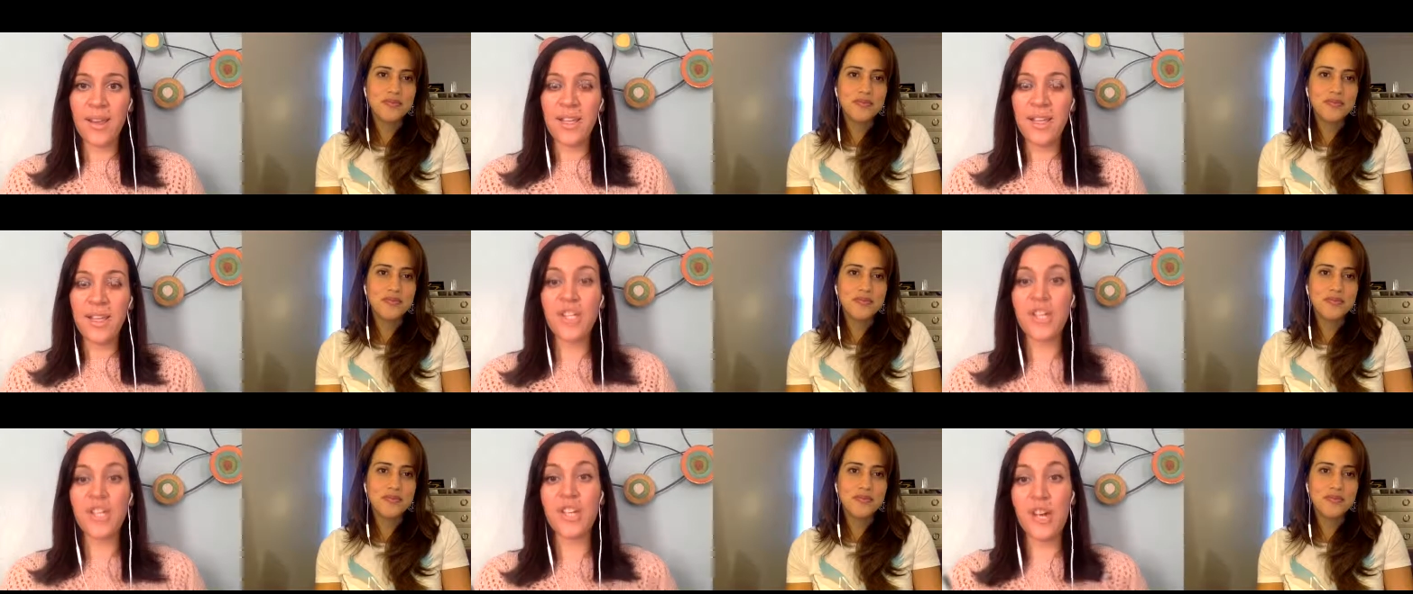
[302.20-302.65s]

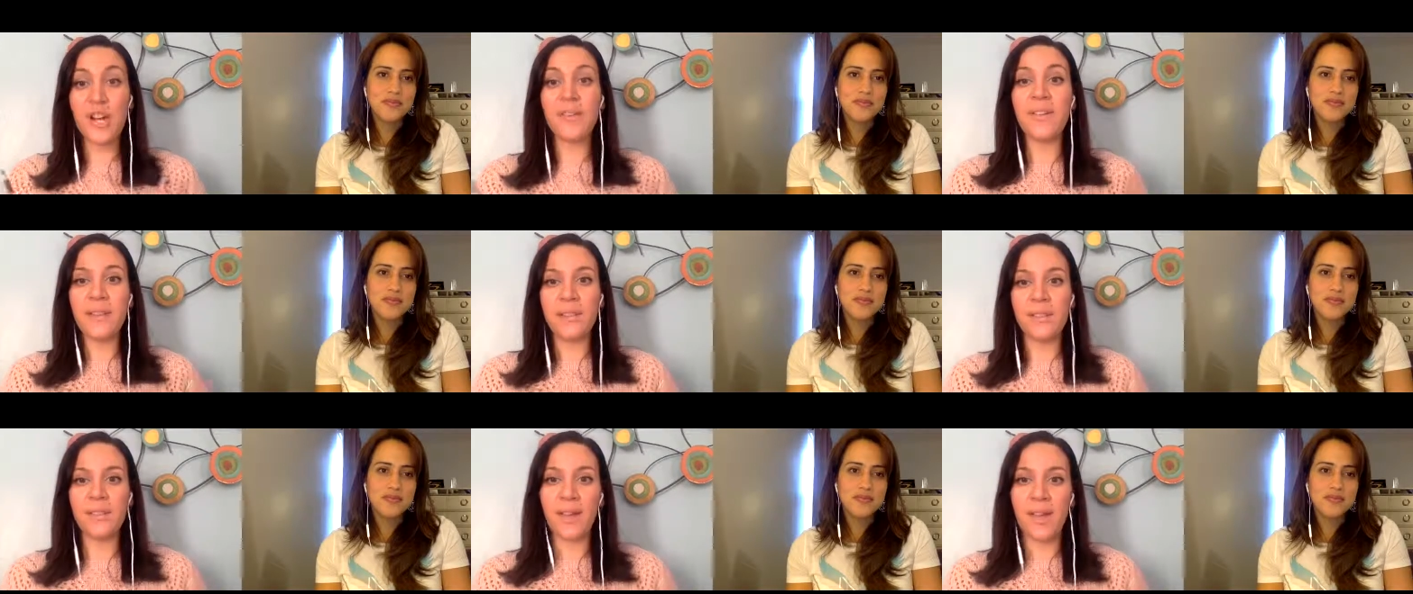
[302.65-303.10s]

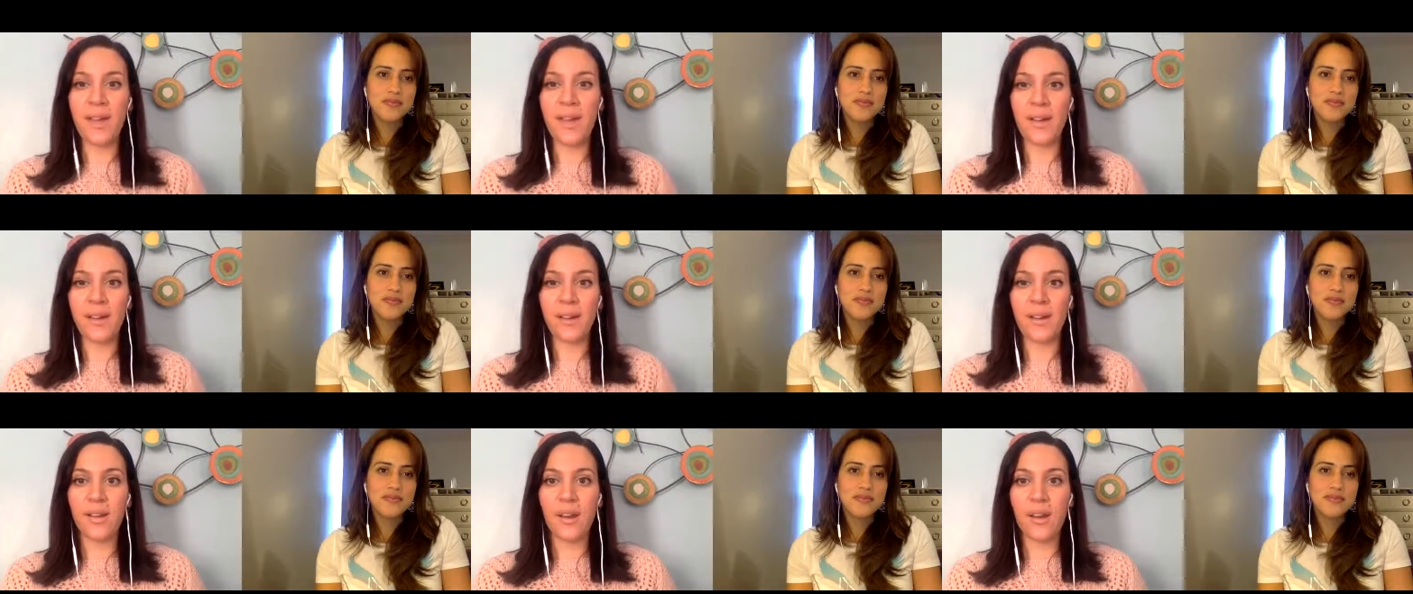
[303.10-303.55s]
Speaker 1: sharing that
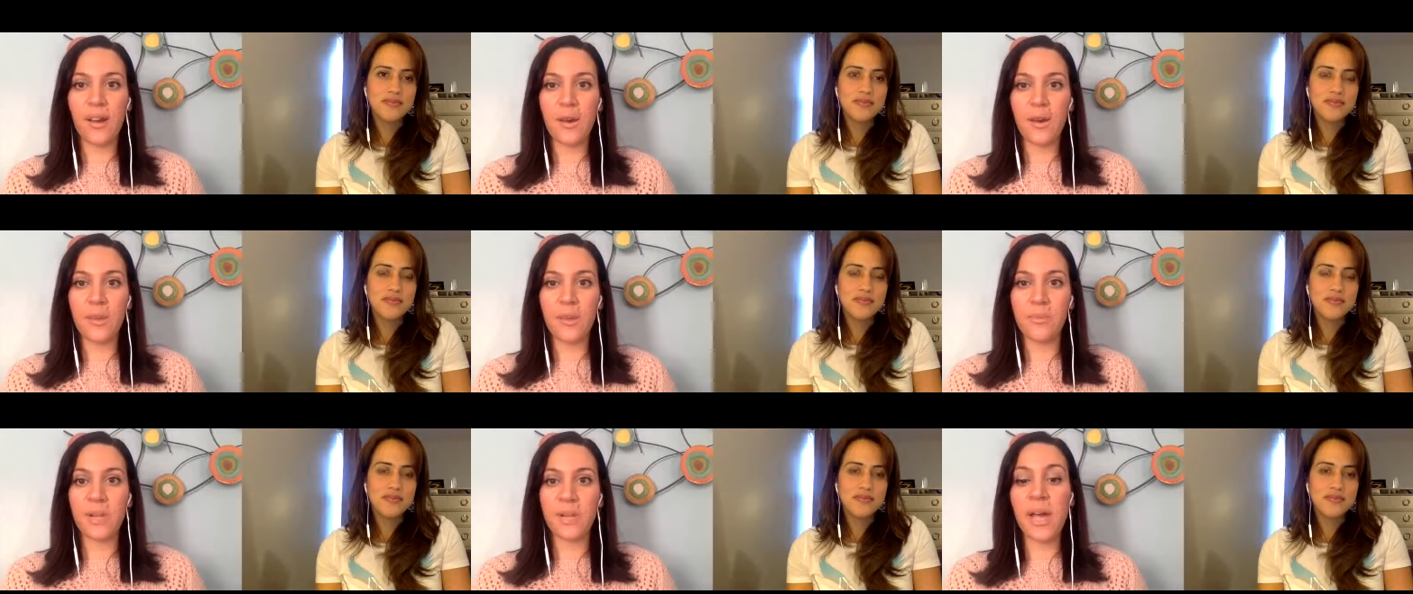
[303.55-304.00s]

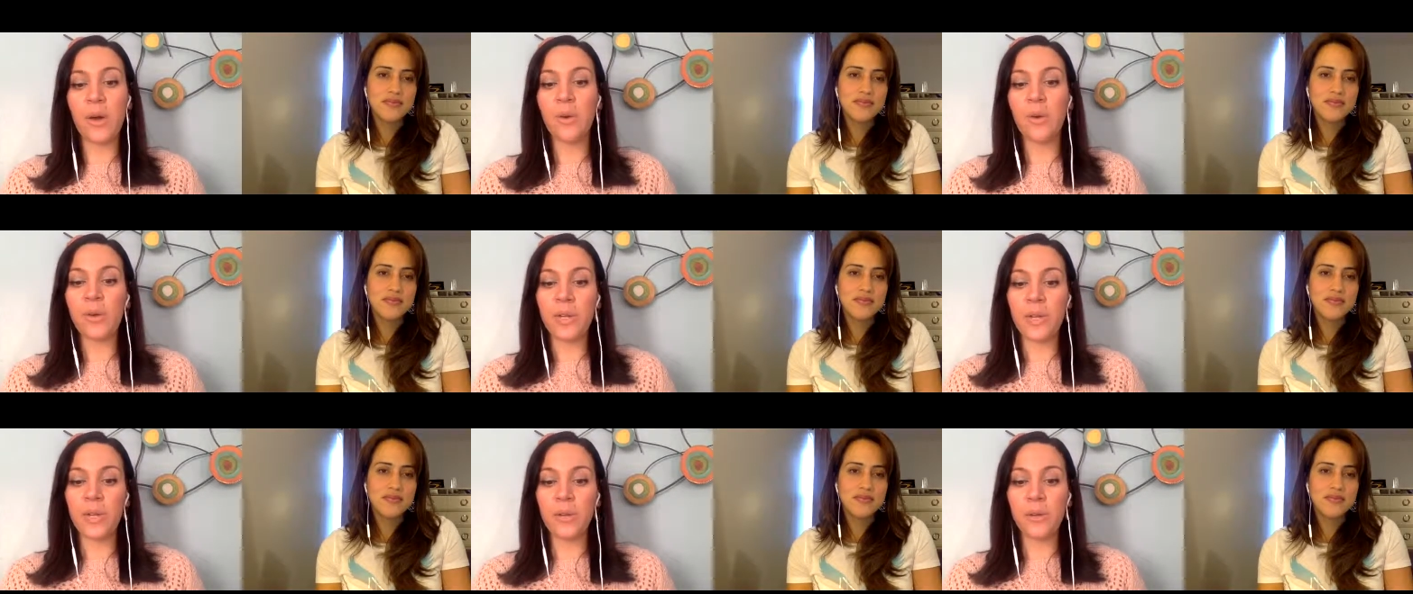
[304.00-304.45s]
um, not only
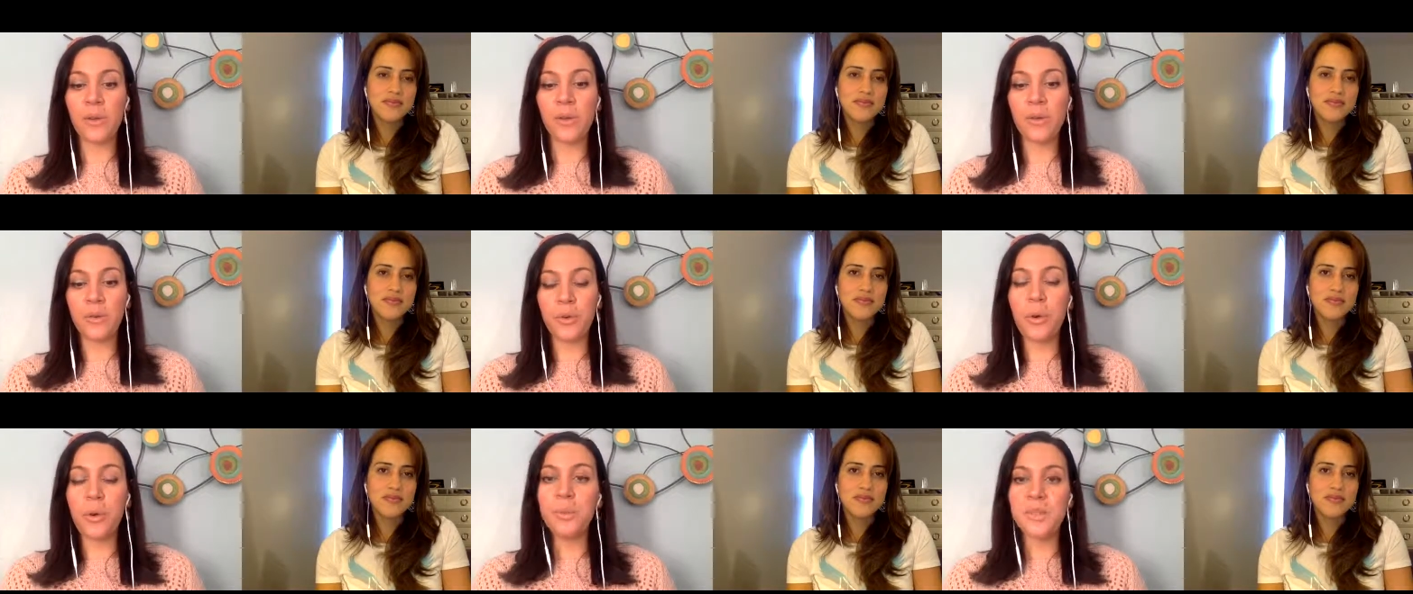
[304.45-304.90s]
in the
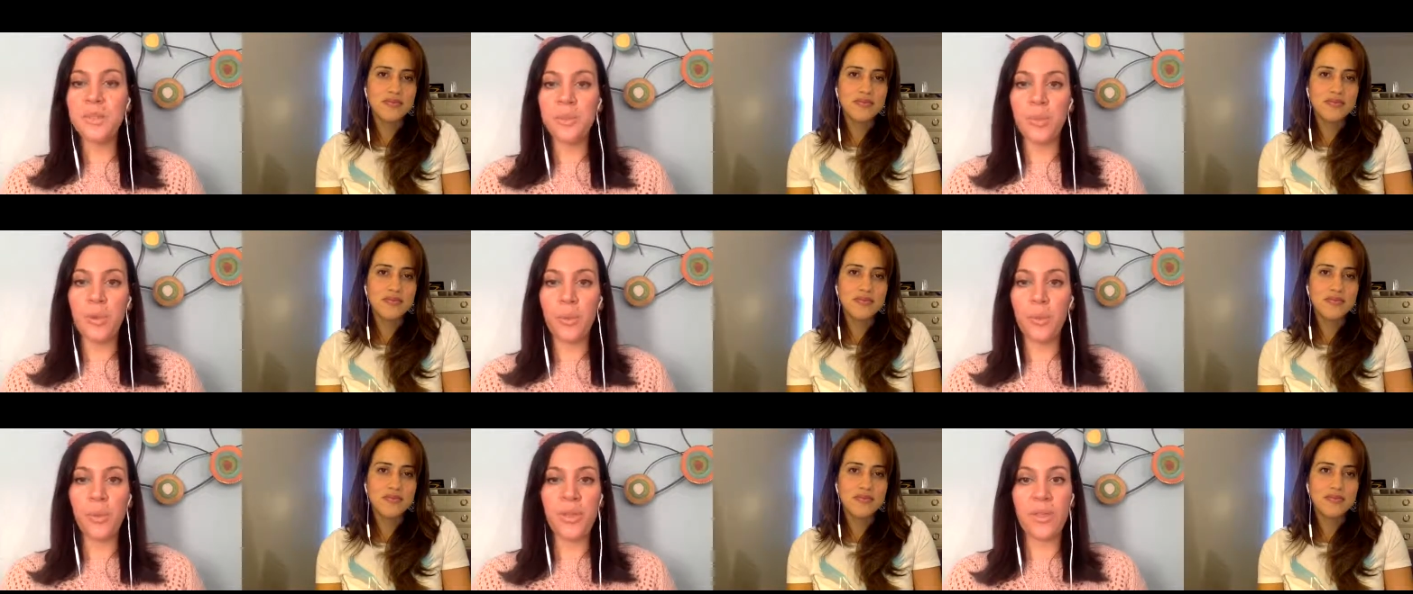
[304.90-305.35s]
groups
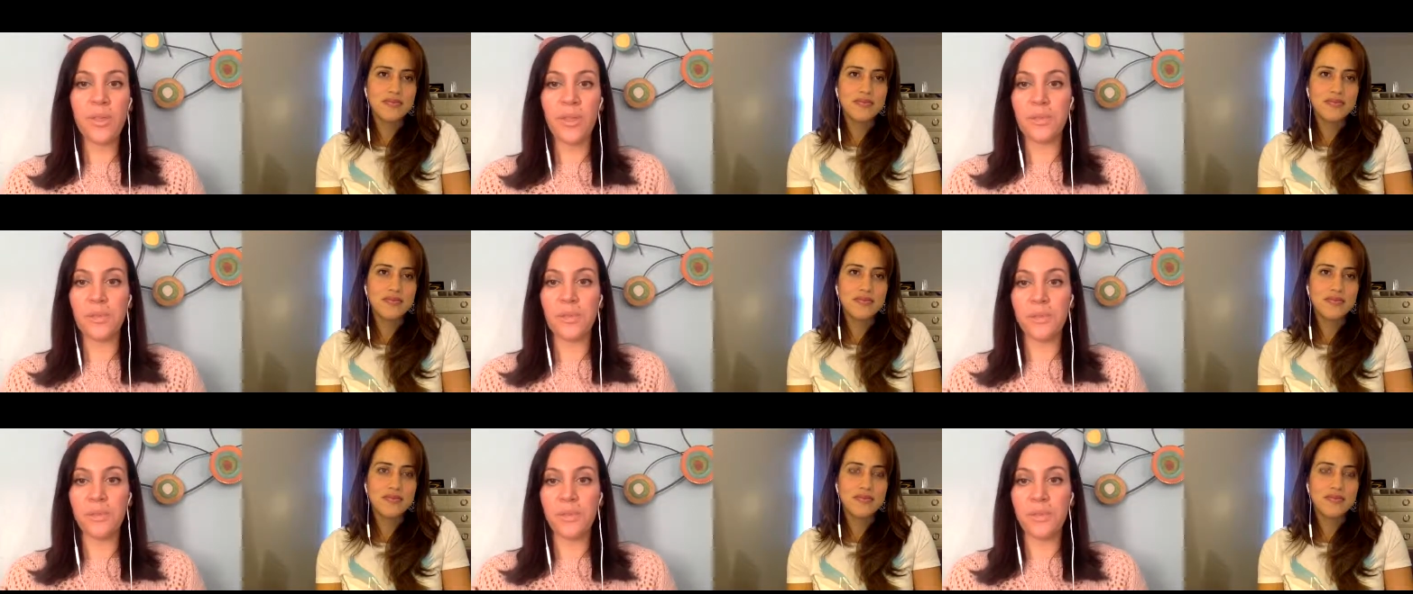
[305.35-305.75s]
but within